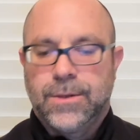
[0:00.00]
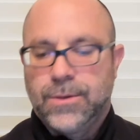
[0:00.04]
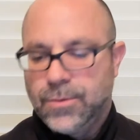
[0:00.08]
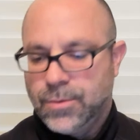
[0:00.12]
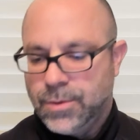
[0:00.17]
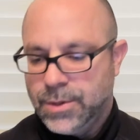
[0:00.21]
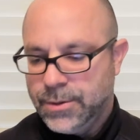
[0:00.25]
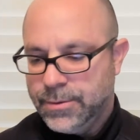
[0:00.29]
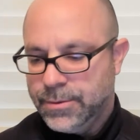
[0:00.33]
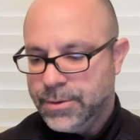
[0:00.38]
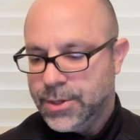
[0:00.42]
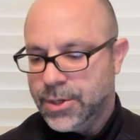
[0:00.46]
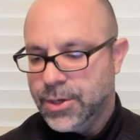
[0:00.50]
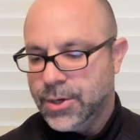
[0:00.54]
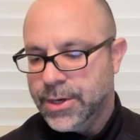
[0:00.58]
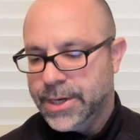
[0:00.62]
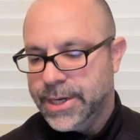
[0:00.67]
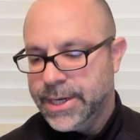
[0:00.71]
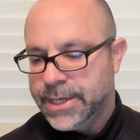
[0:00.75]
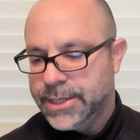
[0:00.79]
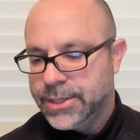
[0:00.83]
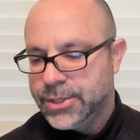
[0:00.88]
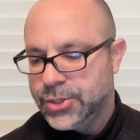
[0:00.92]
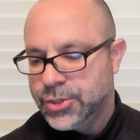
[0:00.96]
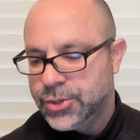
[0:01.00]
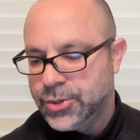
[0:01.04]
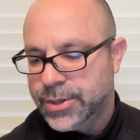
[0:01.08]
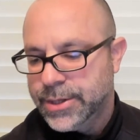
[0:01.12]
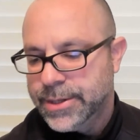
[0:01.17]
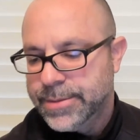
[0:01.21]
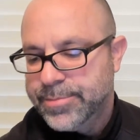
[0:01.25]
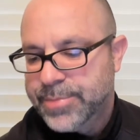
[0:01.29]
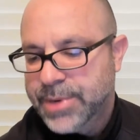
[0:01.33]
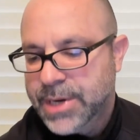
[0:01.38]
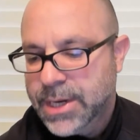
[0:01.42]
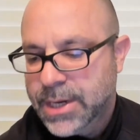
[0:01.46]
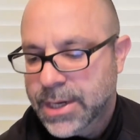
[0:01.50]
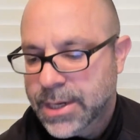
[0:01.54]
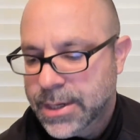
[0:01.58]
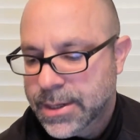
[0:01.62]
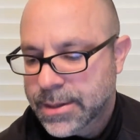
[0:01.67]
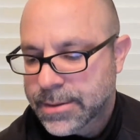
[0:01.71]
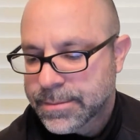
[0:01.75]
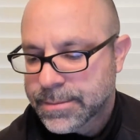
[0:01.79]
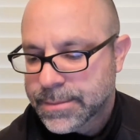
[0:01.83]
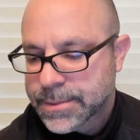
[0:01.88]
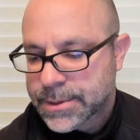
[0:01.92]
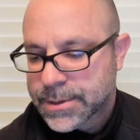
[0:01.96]
We will go ahead and join
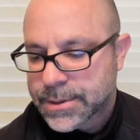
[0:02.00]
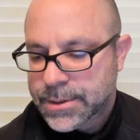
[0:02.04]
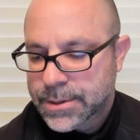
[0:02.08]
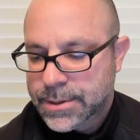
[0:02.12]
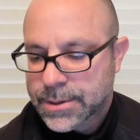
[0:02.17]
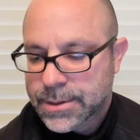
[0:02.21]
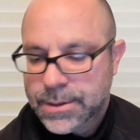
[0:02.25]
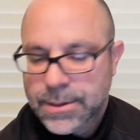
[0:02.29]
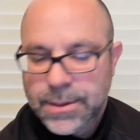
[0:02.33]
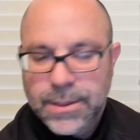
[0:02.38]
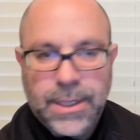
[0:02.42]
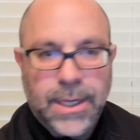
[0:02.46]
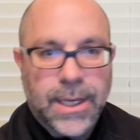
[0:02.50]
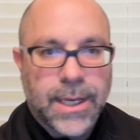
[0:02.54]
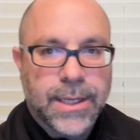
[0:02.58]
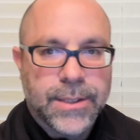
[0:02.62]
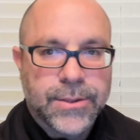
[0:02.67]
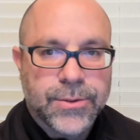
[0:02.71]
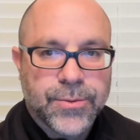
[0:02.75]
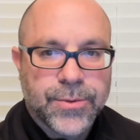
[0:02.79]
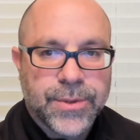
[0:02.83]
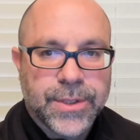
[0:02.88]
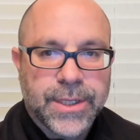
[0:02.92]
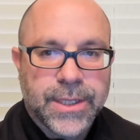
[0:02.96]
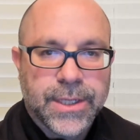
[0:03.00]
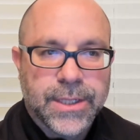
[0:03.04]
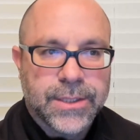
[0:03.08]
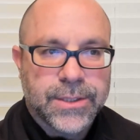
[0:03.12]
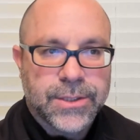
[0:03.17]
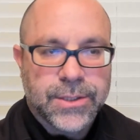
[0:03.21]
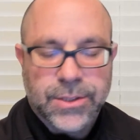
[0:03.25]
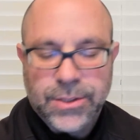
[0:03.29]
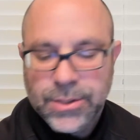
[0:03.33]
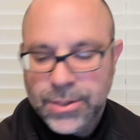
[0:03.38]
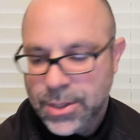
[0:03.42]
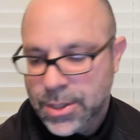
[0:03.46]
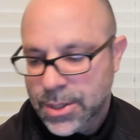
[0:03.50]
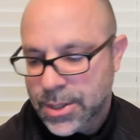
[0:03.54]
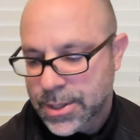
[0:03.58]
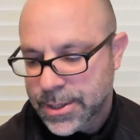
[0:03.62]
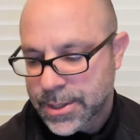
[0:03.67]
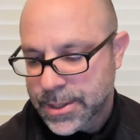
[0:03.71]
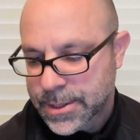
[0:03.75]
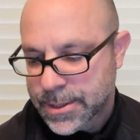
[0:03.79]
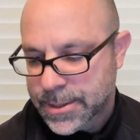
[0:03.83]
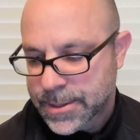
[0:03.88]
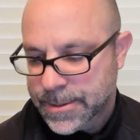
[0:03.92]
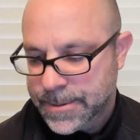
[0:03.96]
palms as we get
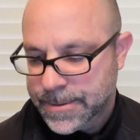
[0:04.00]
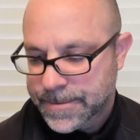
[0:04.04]
started.